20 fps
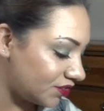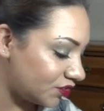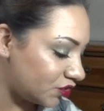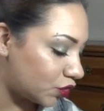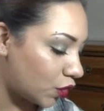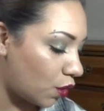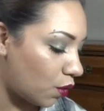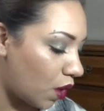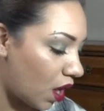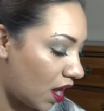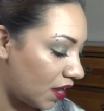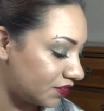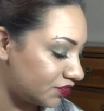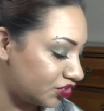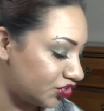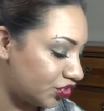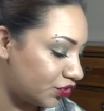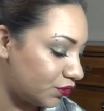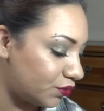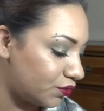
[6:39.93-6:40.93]
so on
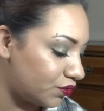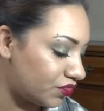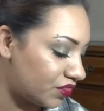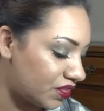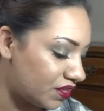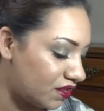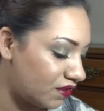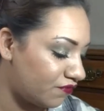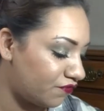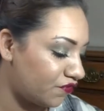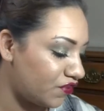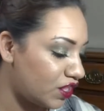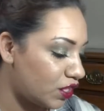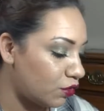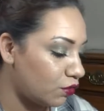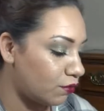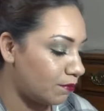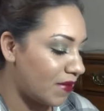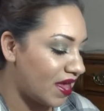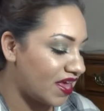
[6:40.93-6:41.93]
to the
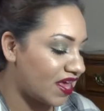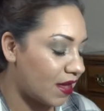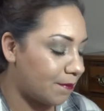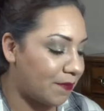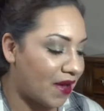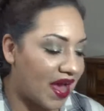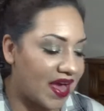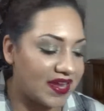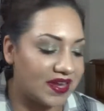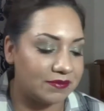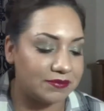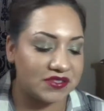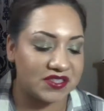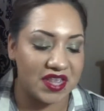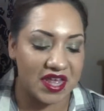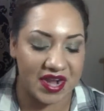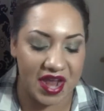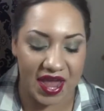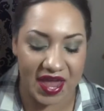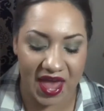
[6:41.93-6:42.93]
few makeup items
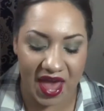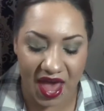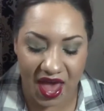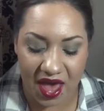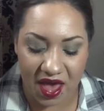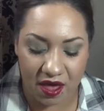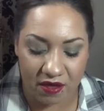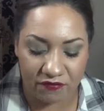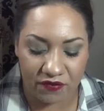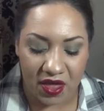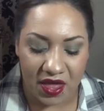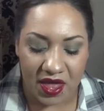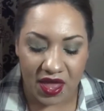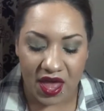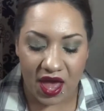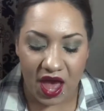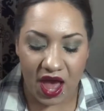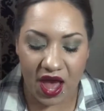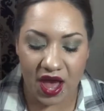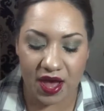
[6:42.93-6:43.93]
that I have.
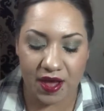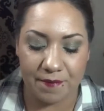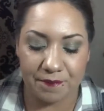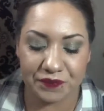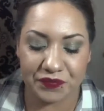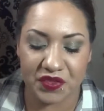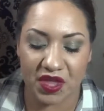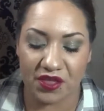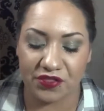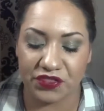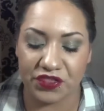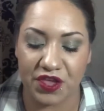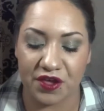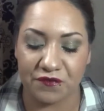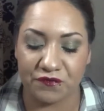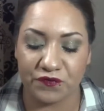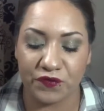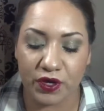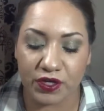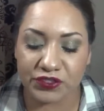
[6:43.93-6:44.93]
Um,
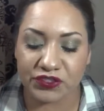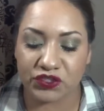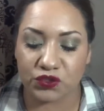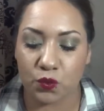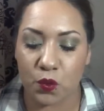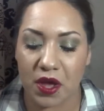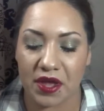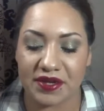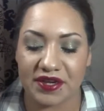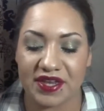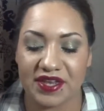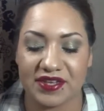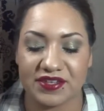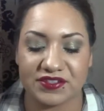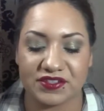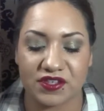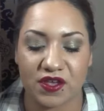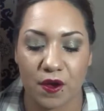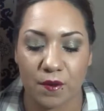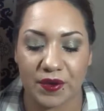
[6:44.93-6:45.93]
the first one
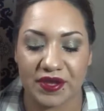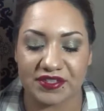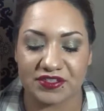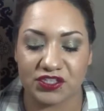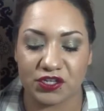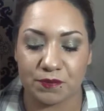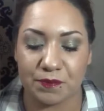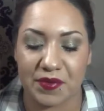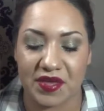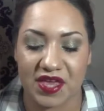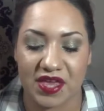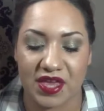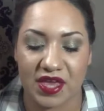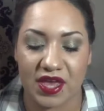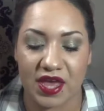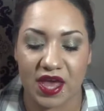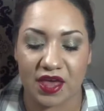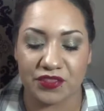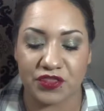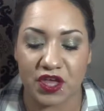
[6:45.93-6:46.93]
is going to be
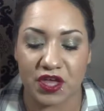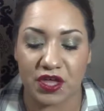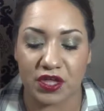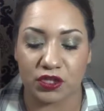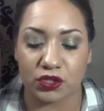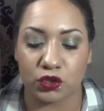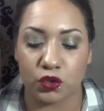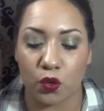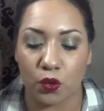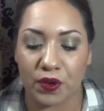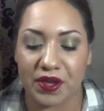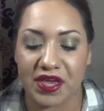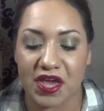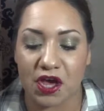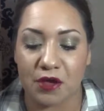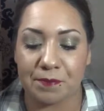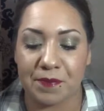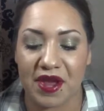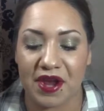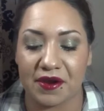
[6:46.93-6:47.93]
the
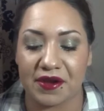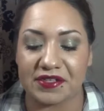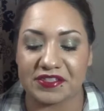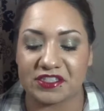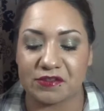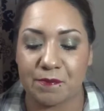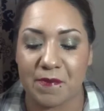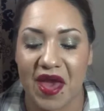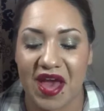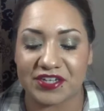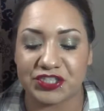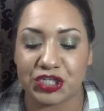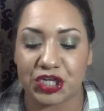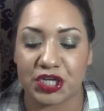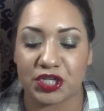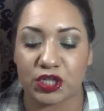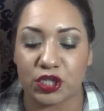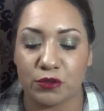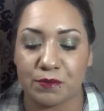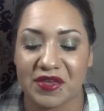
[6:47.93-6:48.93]
L'Oreal Paris Magic
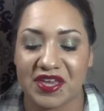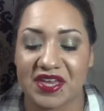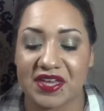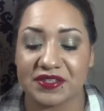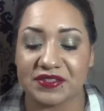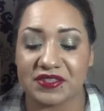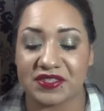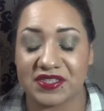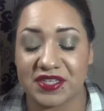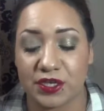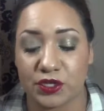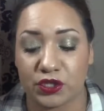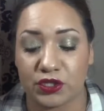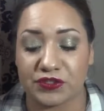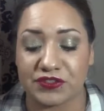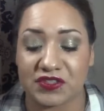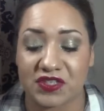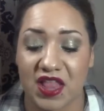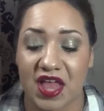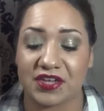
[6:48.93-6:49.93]
Lumi Concealer
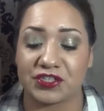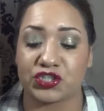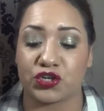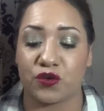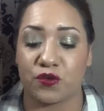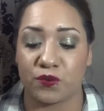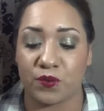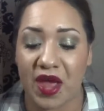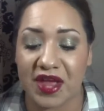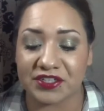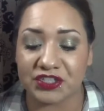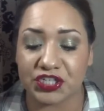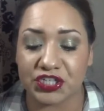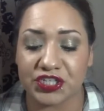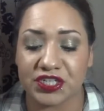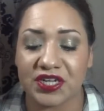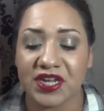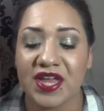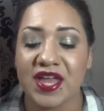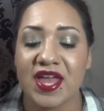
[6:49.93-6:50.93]
slash
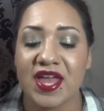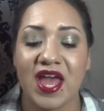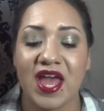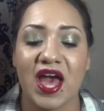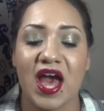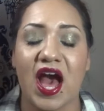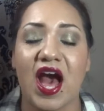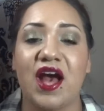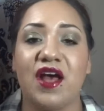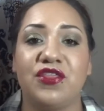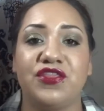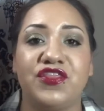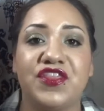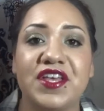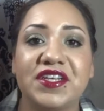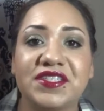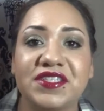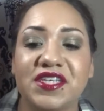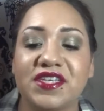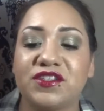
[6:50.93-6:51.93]
Corrector. Uh,
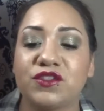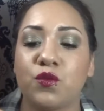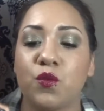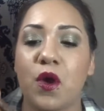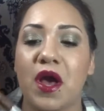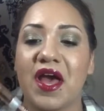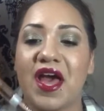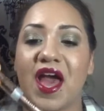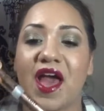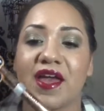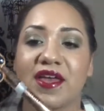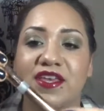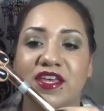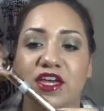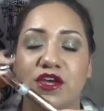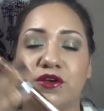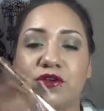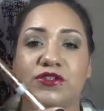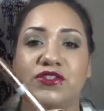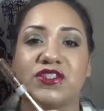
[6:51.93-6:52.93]
this is what I
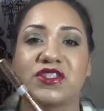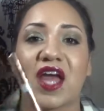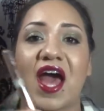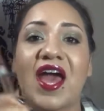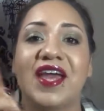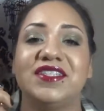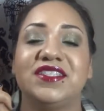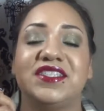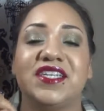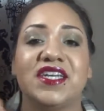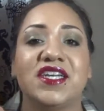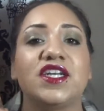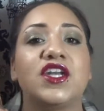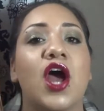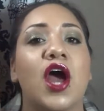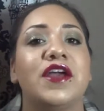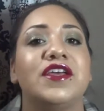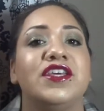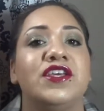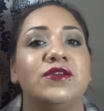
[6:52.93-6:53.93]
used. I did
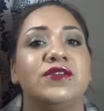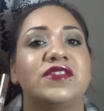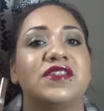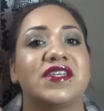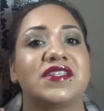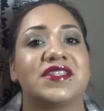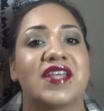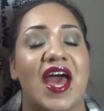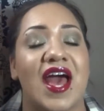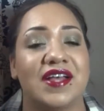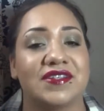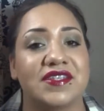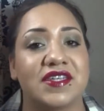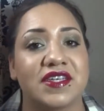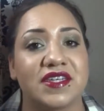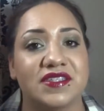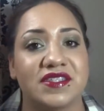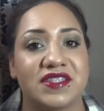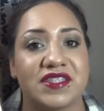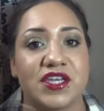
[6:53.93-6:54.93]
not use this as a
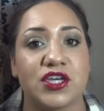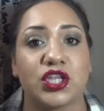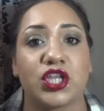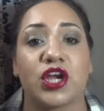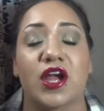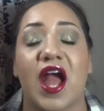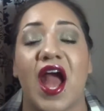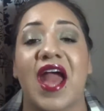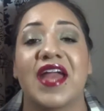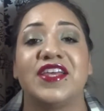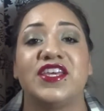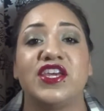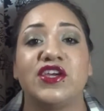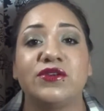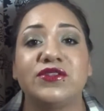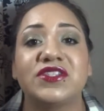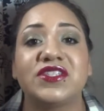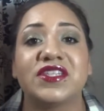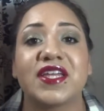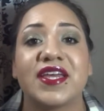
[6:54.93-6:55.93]
concealer. I
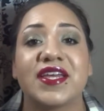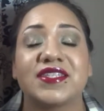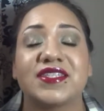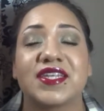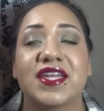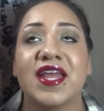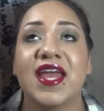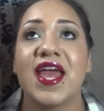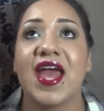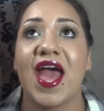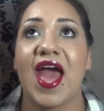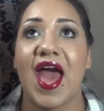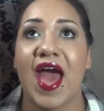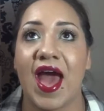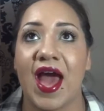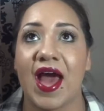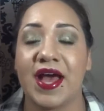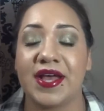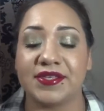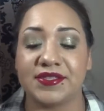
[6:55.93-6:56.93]
used it
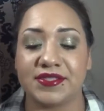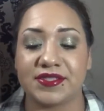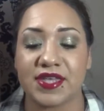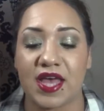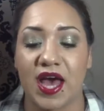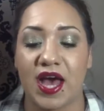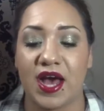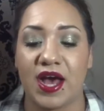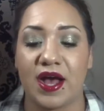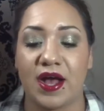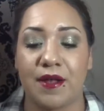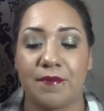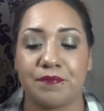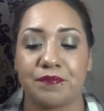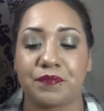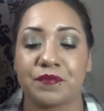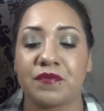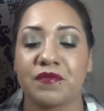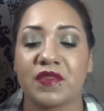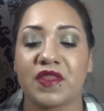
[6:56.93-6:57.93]
as
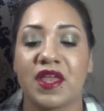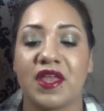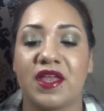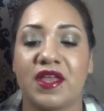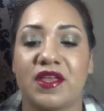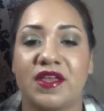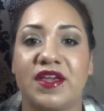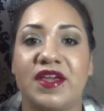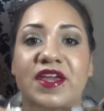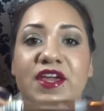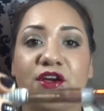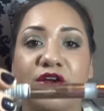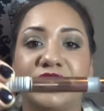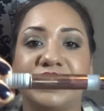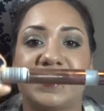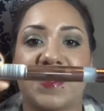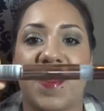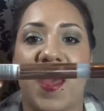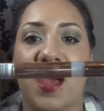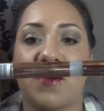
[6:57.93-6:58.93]
um, here's
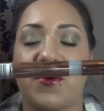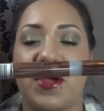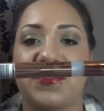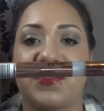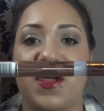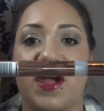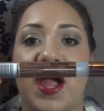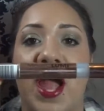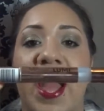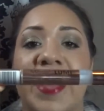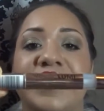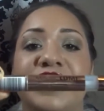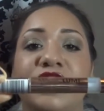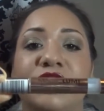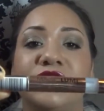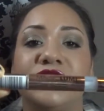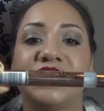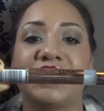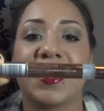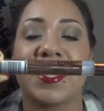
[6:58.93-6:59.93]
that right there. I
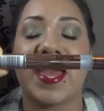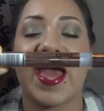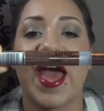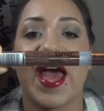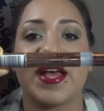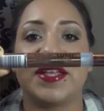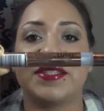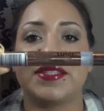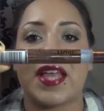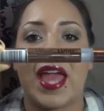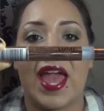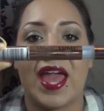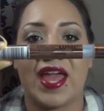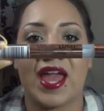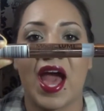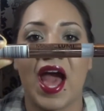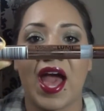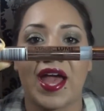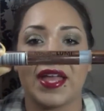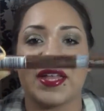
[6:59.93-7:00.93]
used it as a
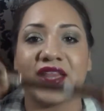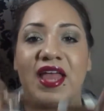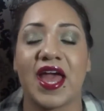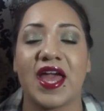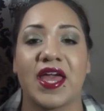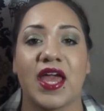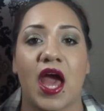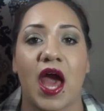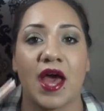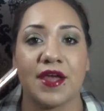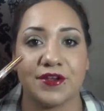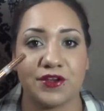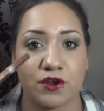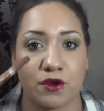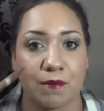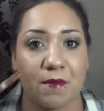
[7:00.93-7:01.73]
highlight under